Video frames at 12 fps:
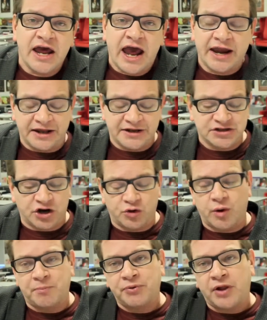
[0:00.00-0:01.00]
and it's going
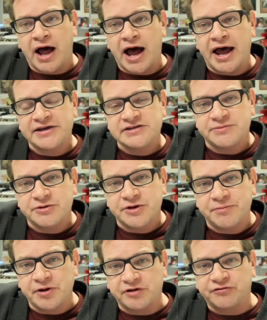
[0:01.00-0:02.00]
to apply some of the
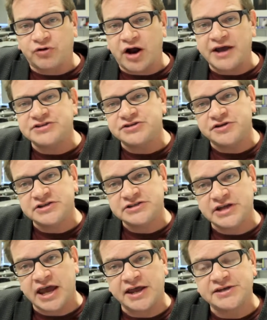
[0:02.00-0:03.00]
Bill of Rights to the
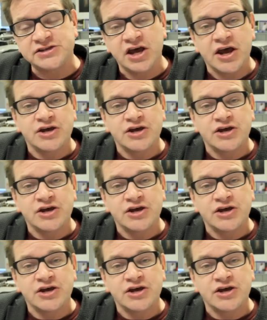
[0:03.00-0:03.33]
states.